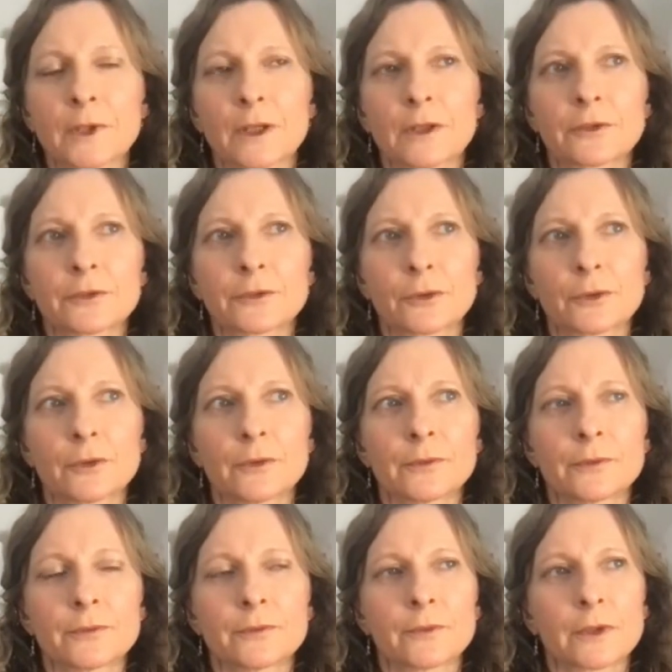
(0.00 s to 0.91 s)
sort
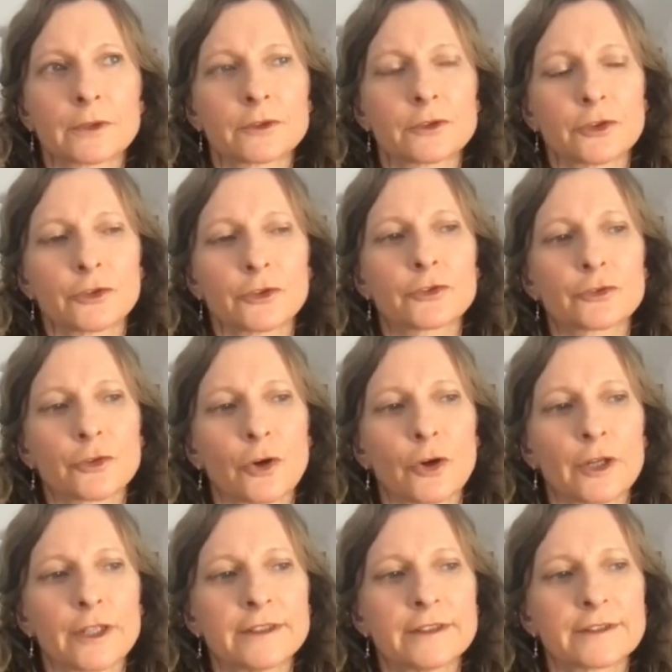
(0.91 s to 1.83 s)
of just
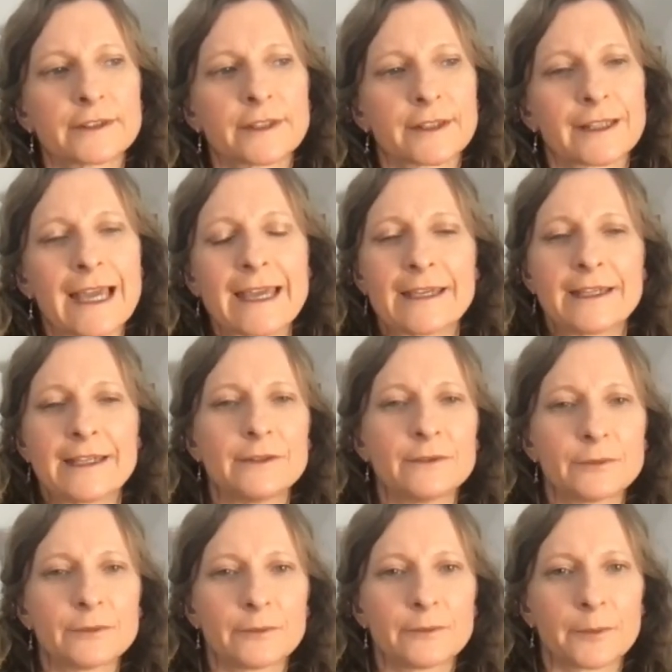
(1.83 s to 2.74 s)
trying to get
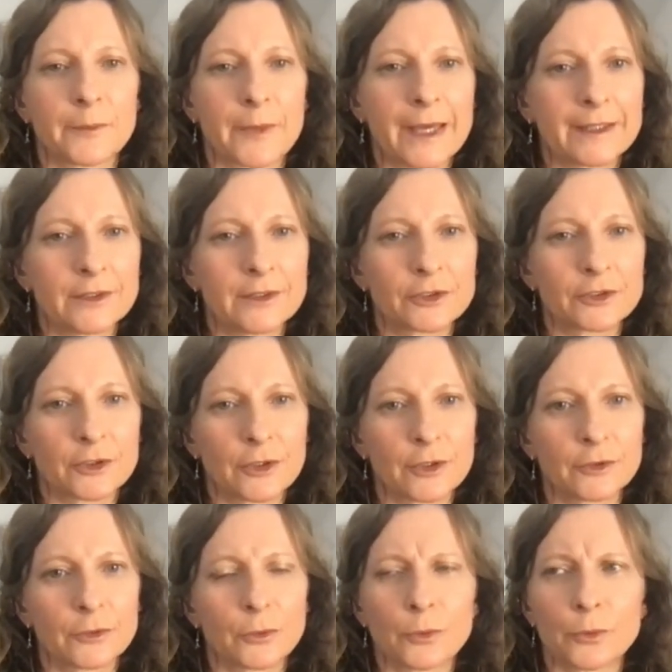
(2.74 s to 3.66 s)

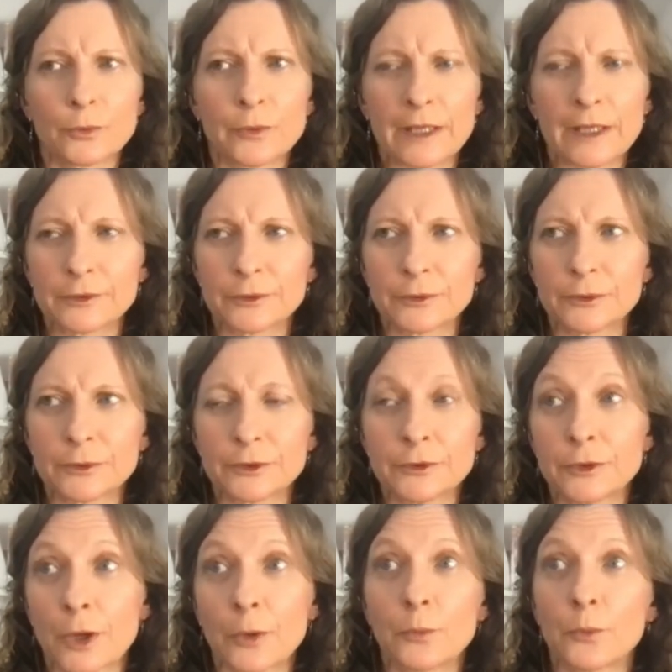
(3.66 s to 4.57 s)
information, or that you
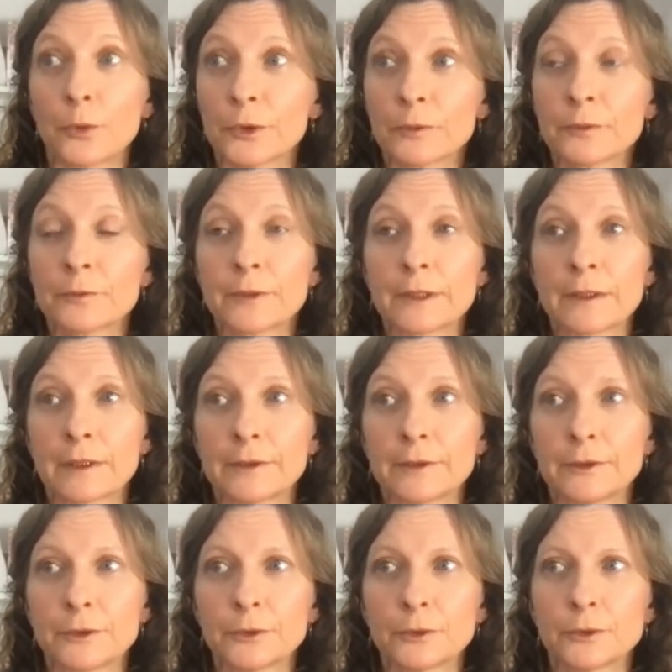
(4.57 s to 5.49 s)
don't want to feel
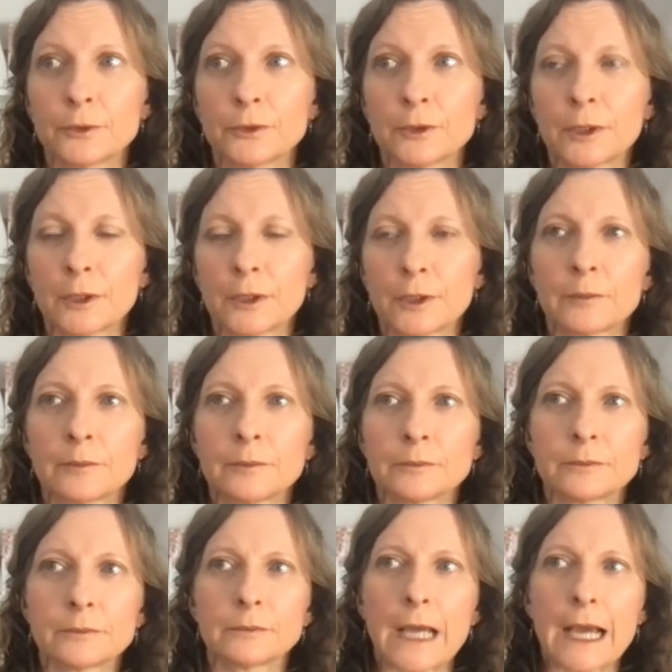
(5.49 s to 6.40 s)
that you're
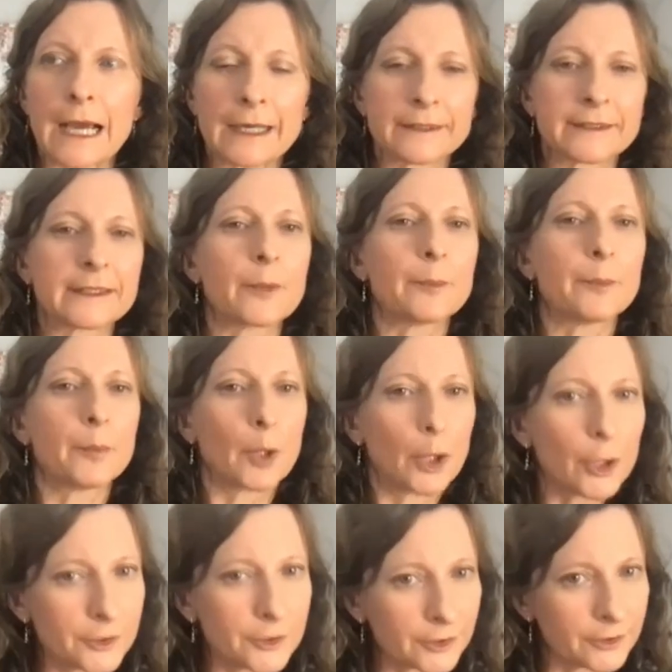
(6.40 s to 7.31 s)
adding a
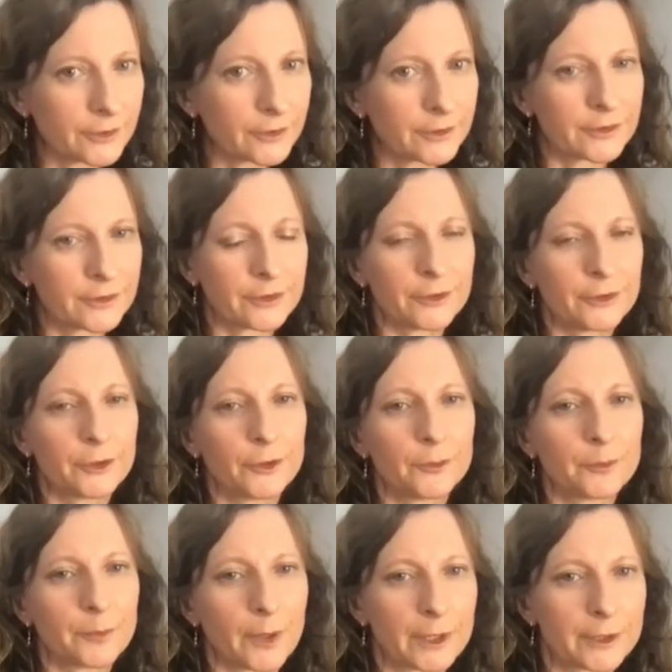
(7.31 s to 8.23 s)
burden to
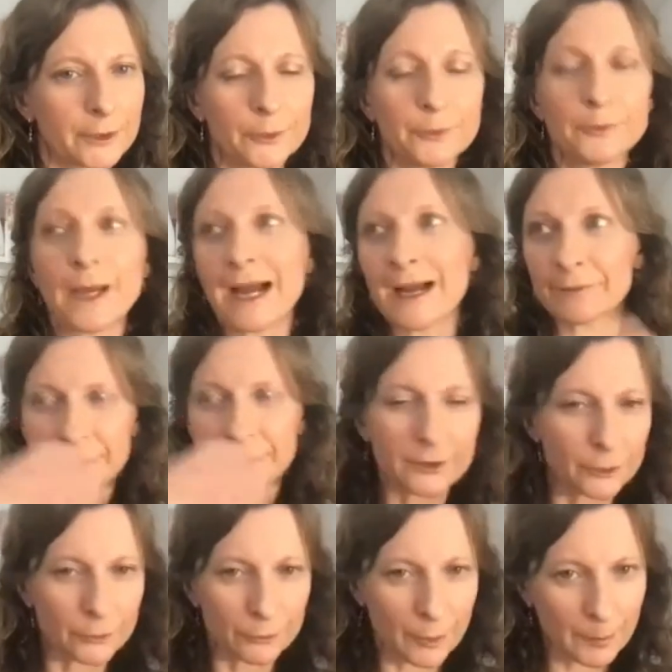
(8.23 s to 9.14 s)
you by you having
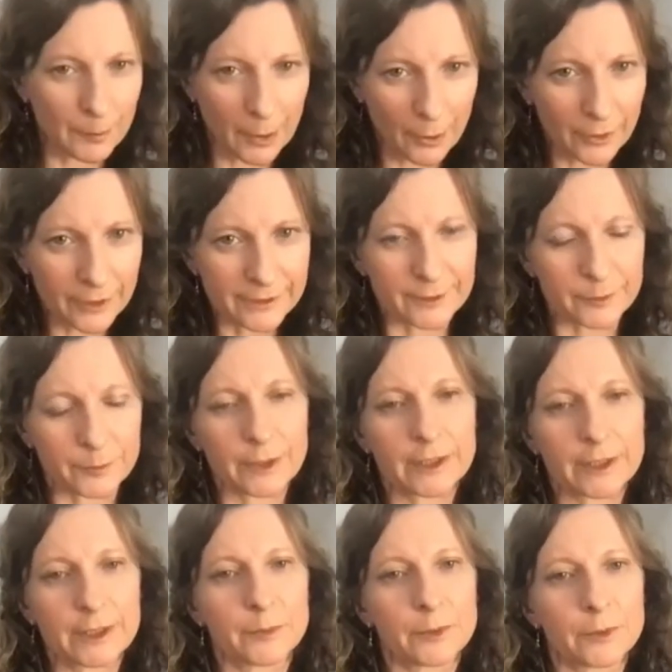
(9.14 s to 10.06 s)
to reply to
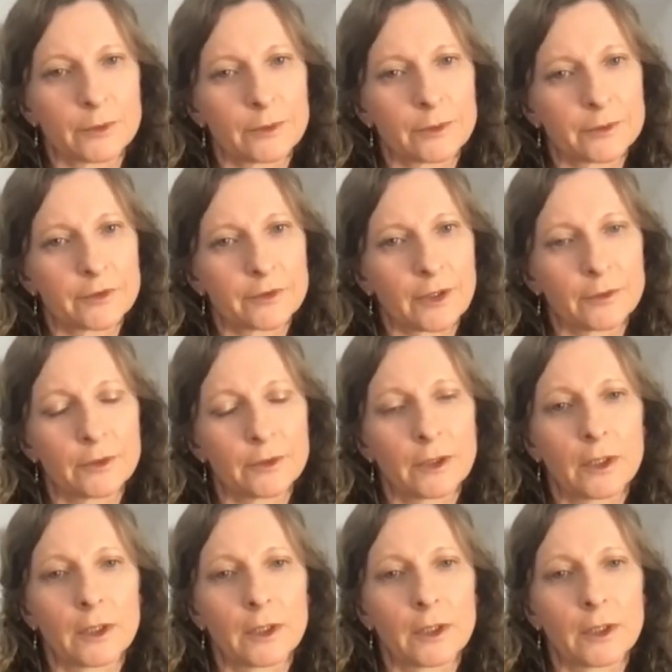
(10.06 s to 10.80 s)
people. So